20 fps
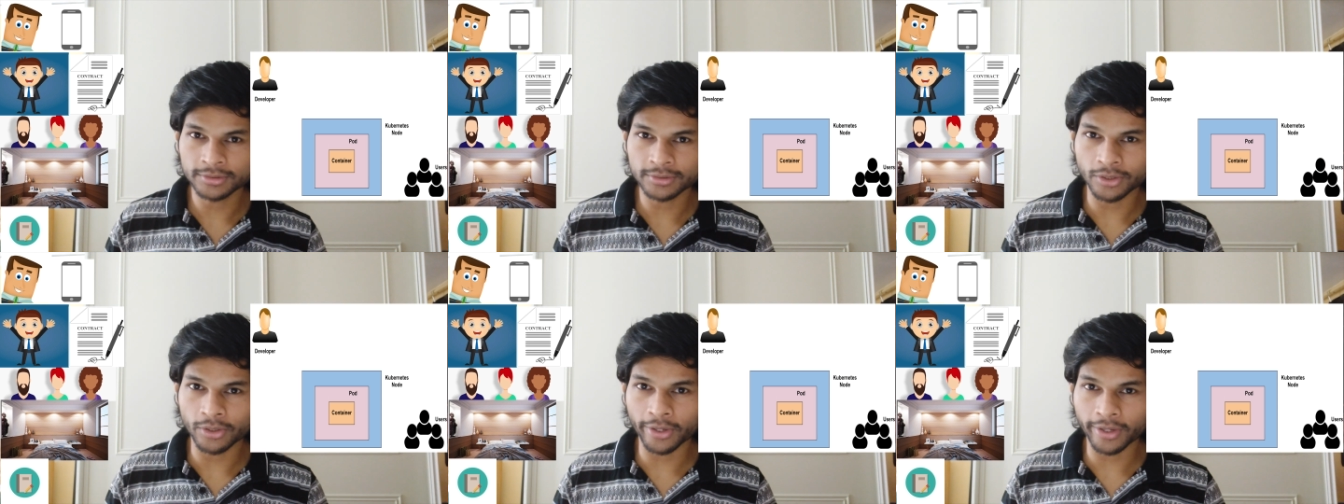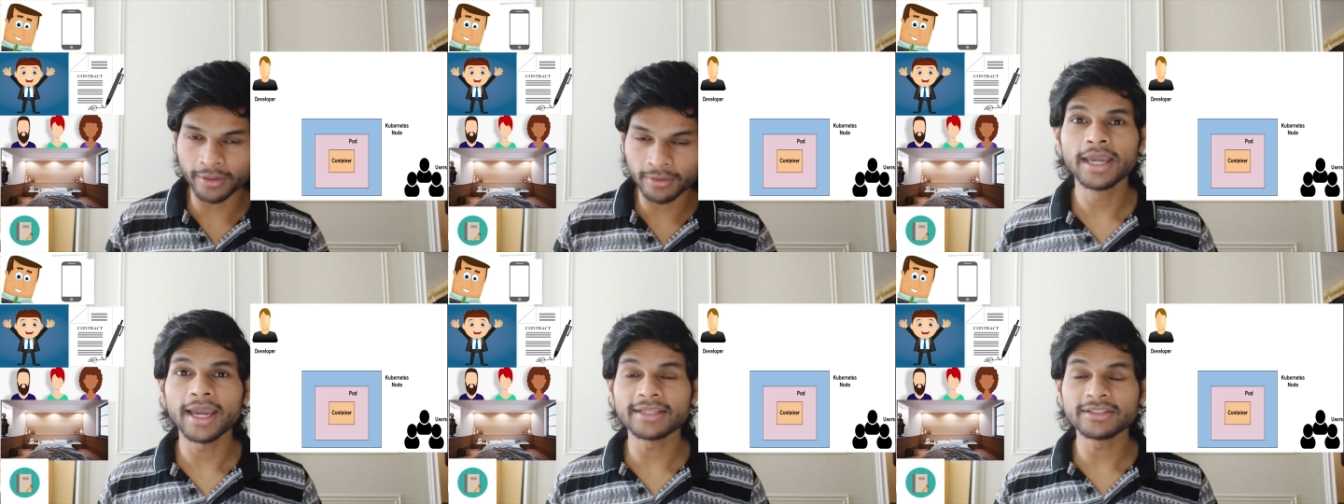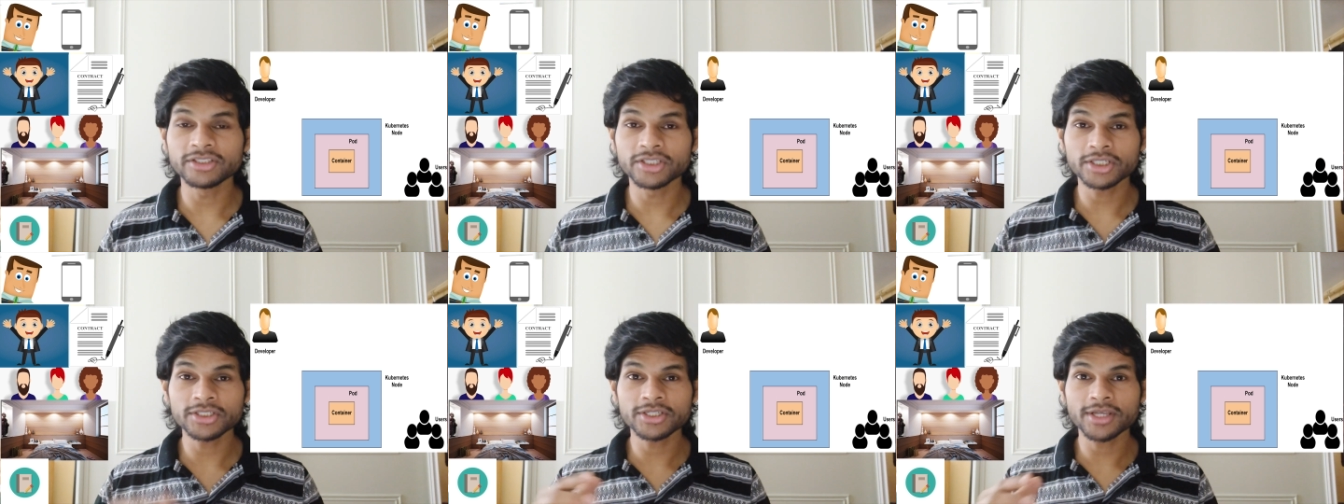Okay.
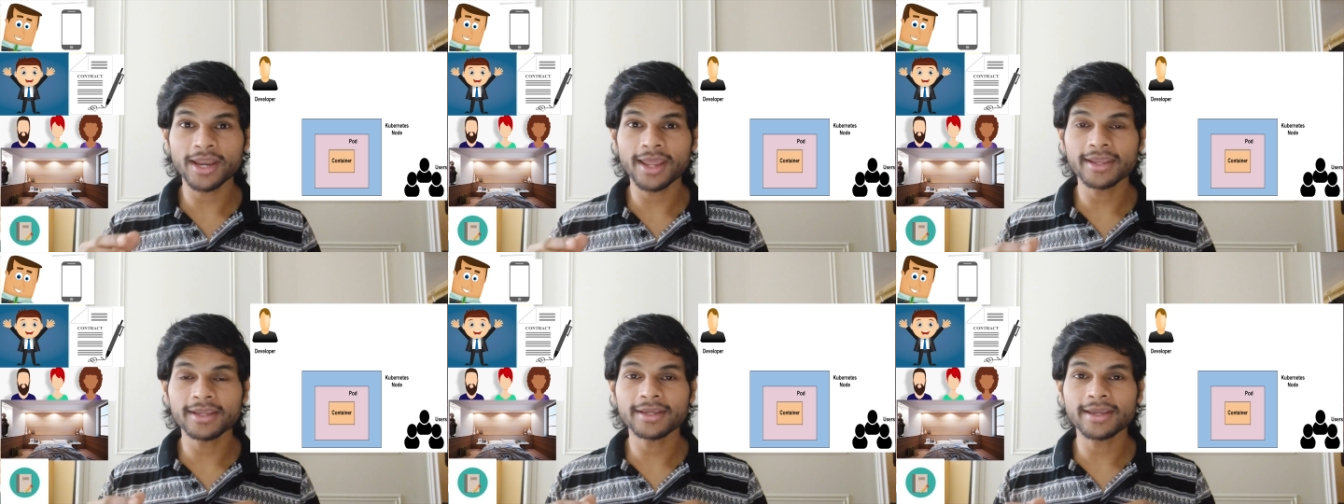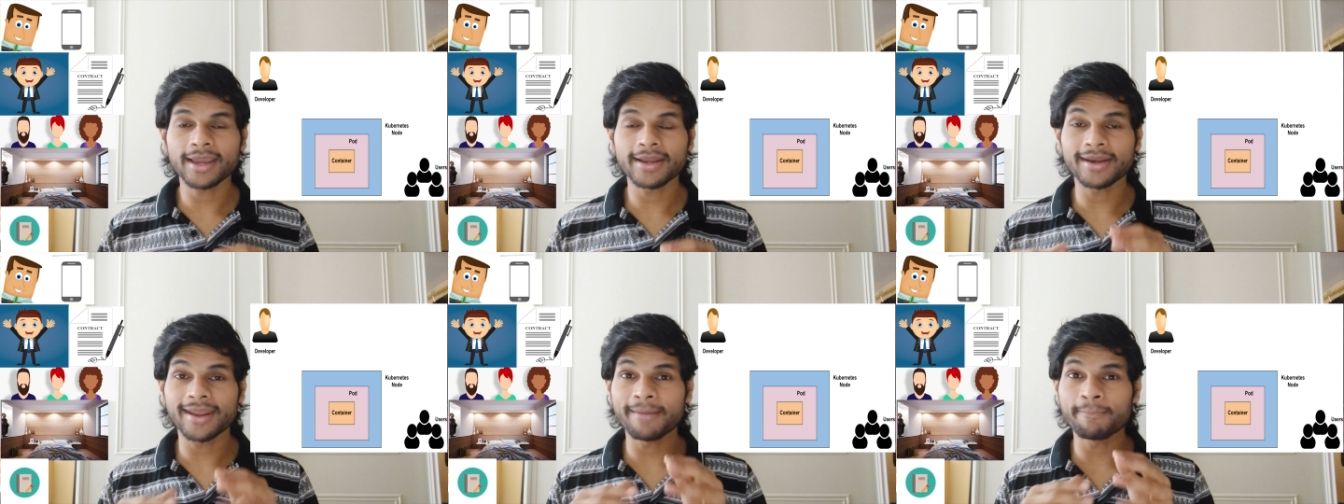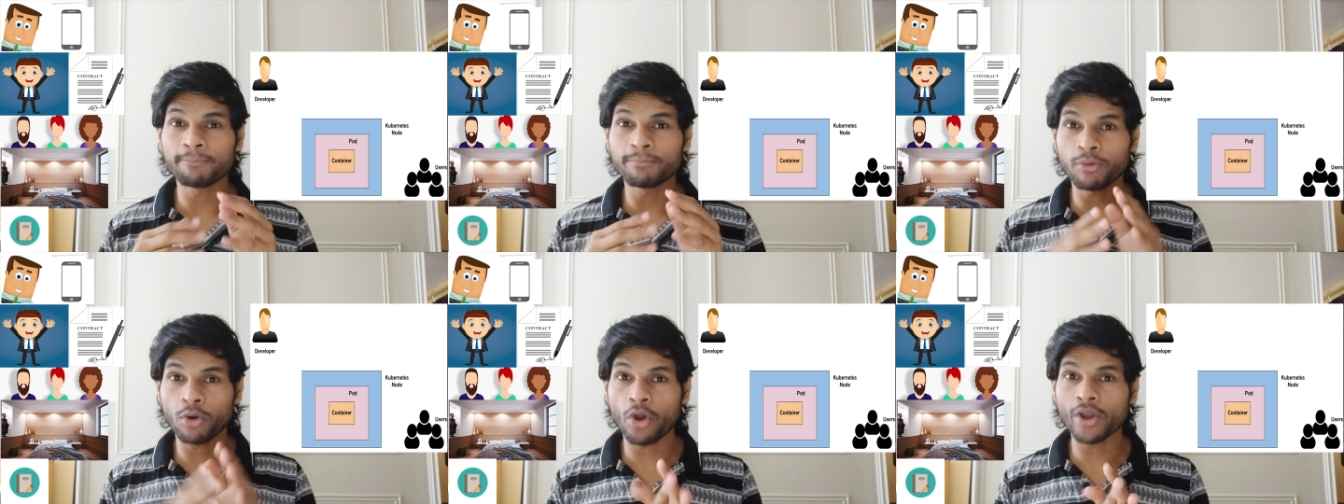And just like an
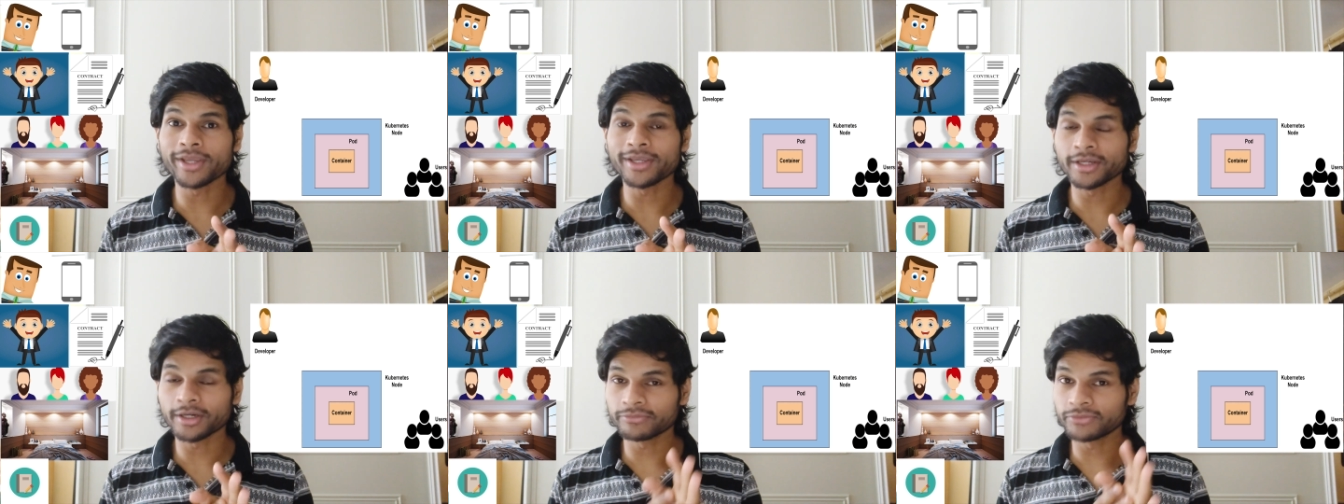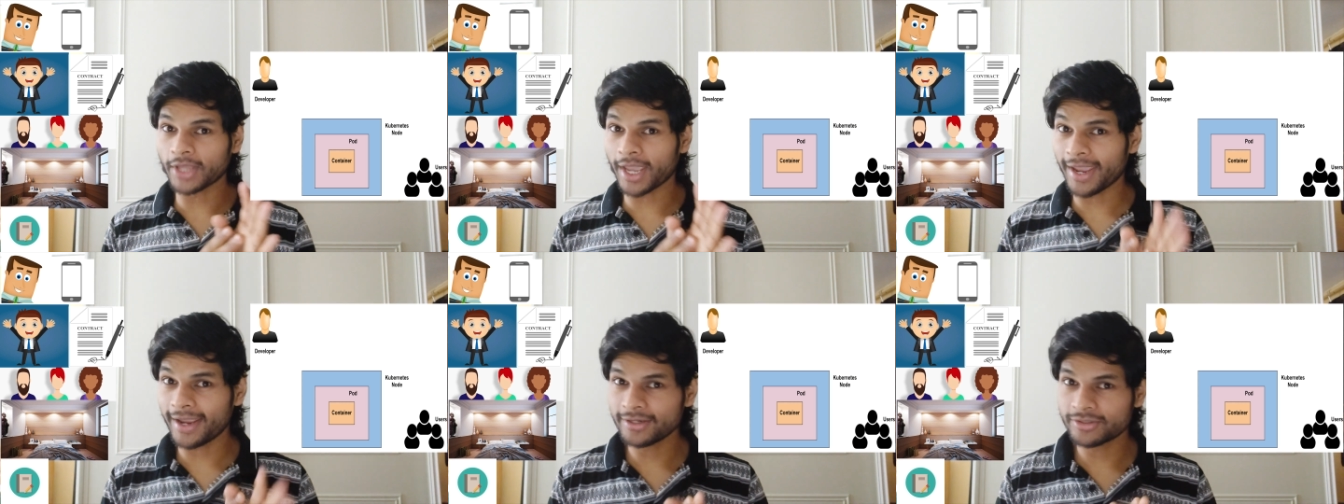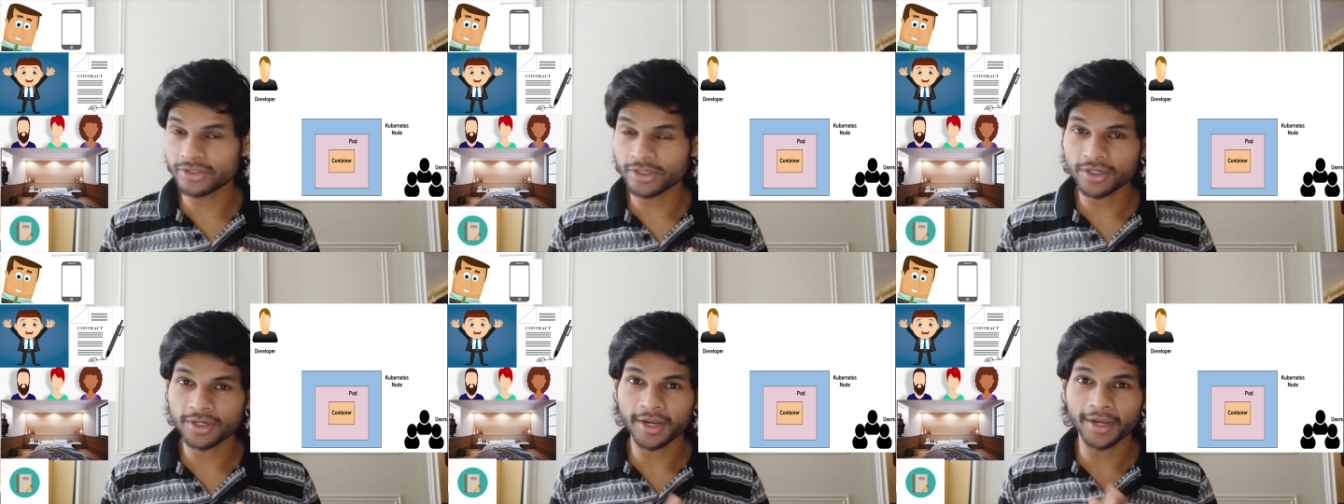employee of the
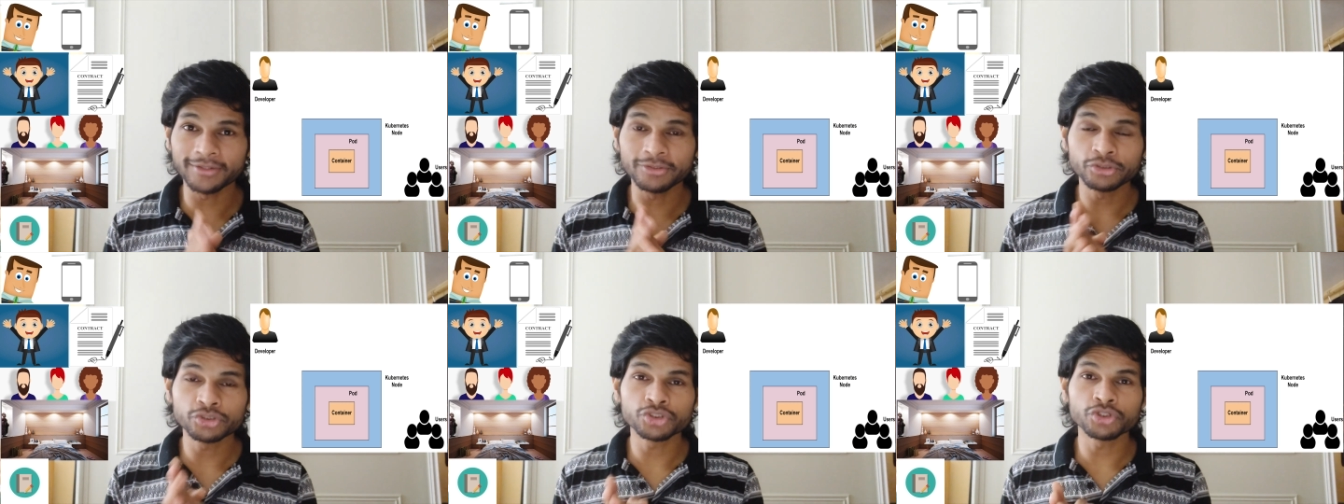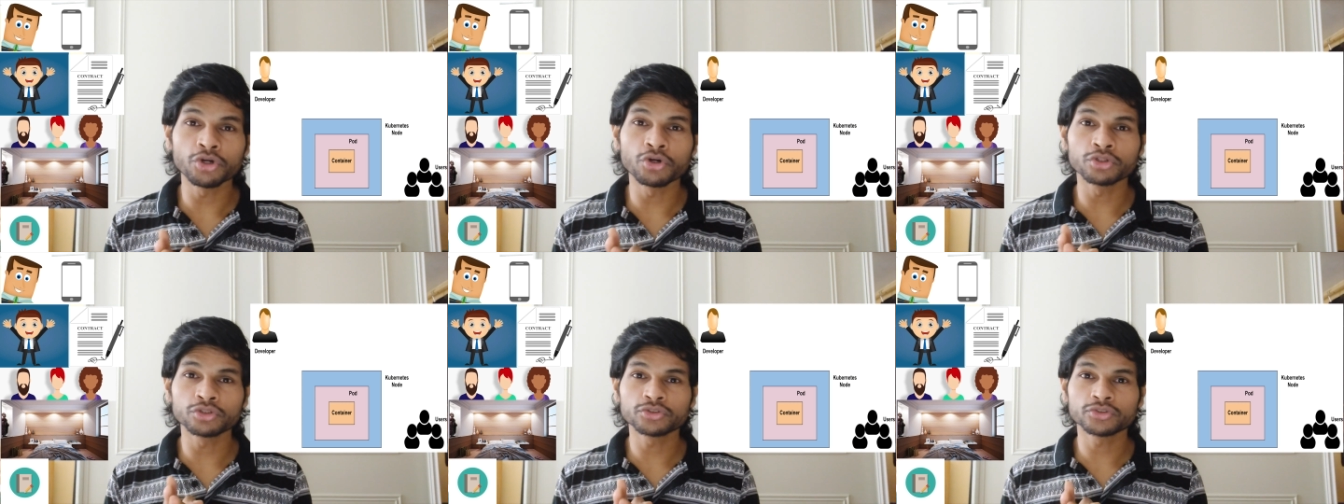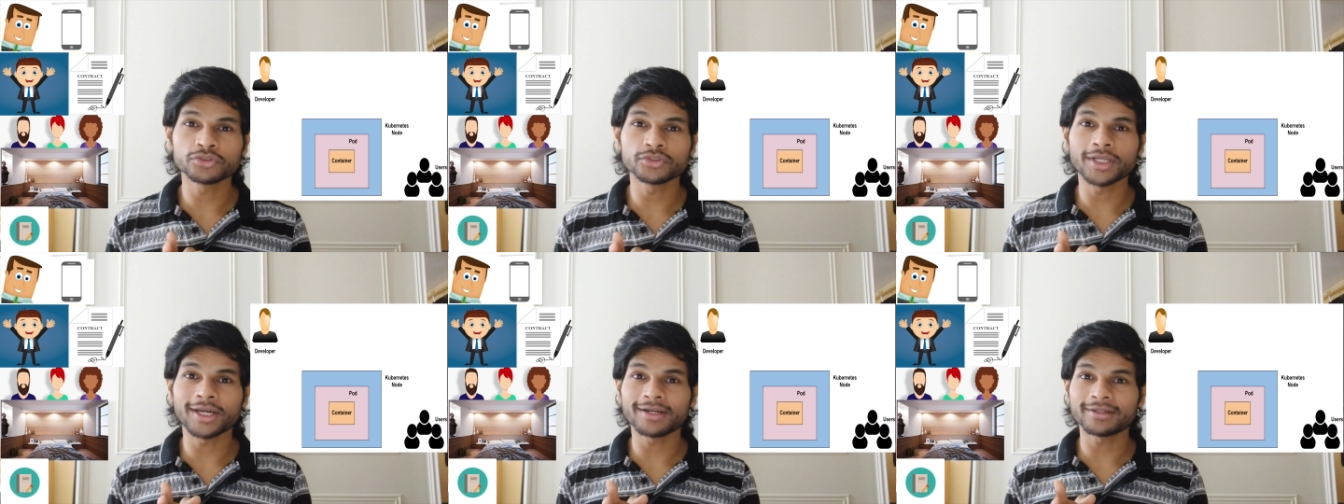agent
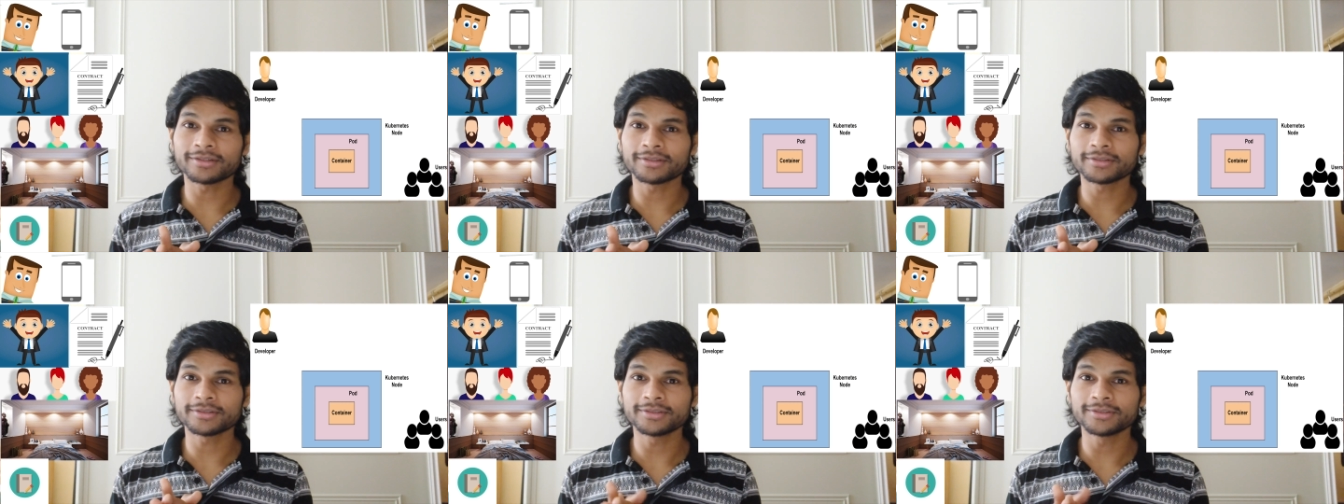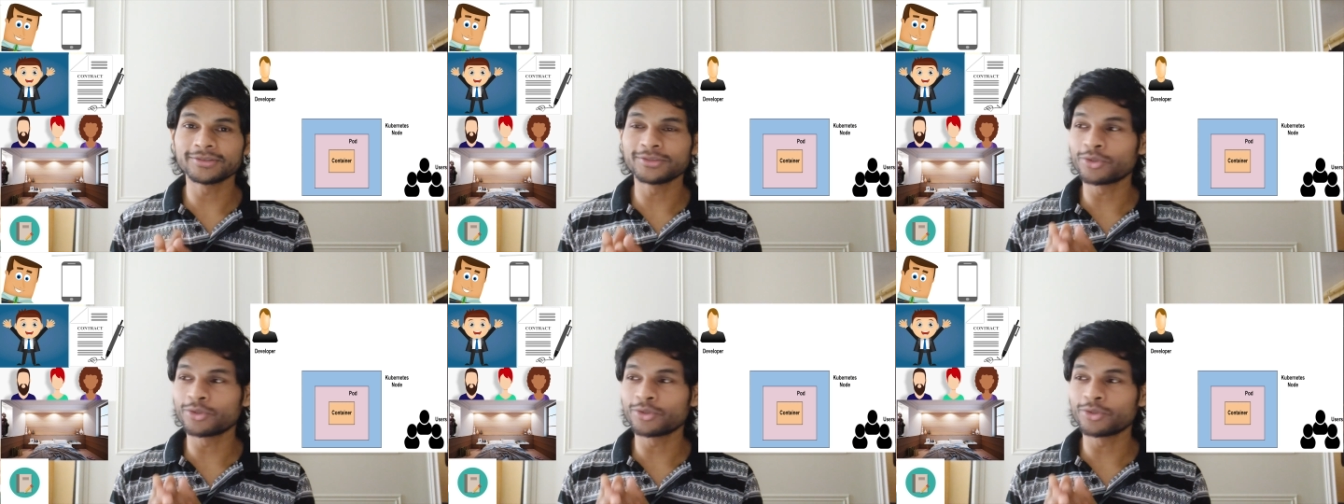ensures that